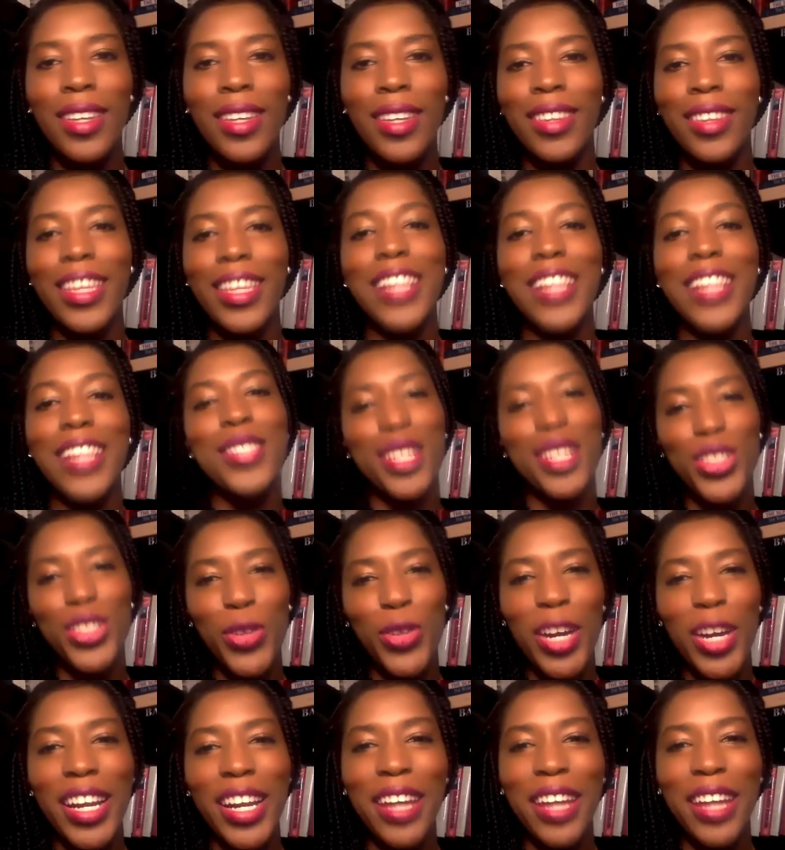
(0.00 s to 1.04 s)
That's such
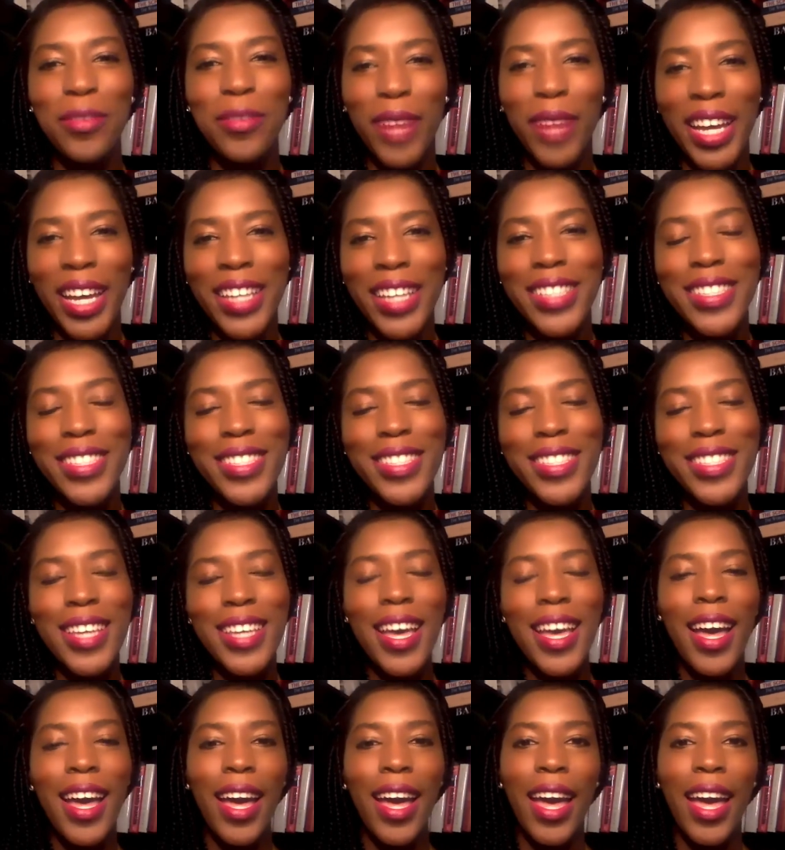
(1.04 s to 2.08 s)
great advice.
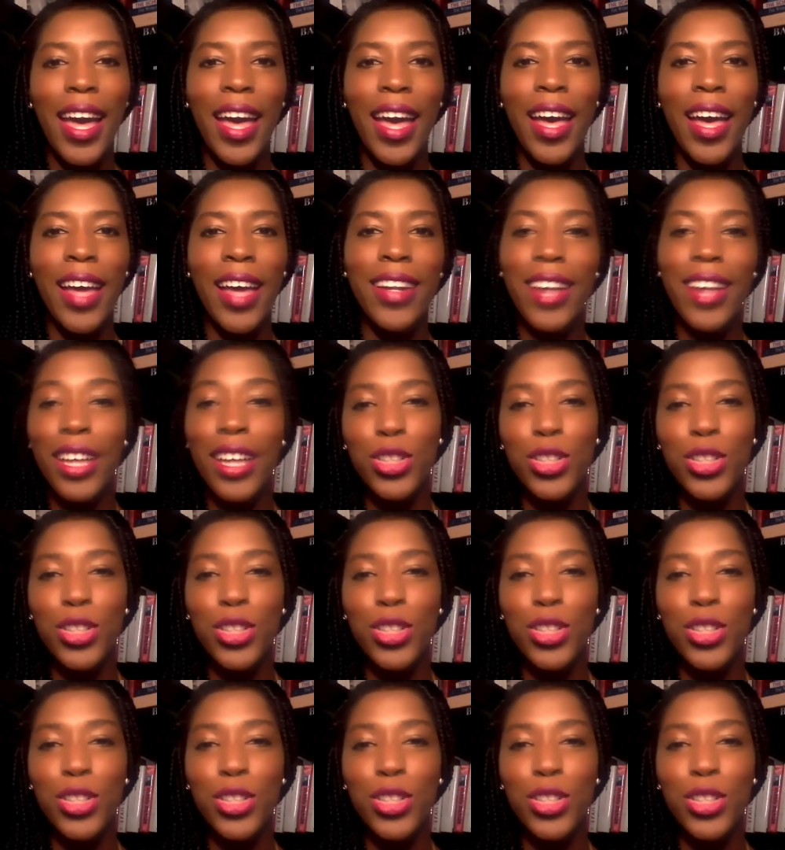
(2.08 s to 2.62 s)
And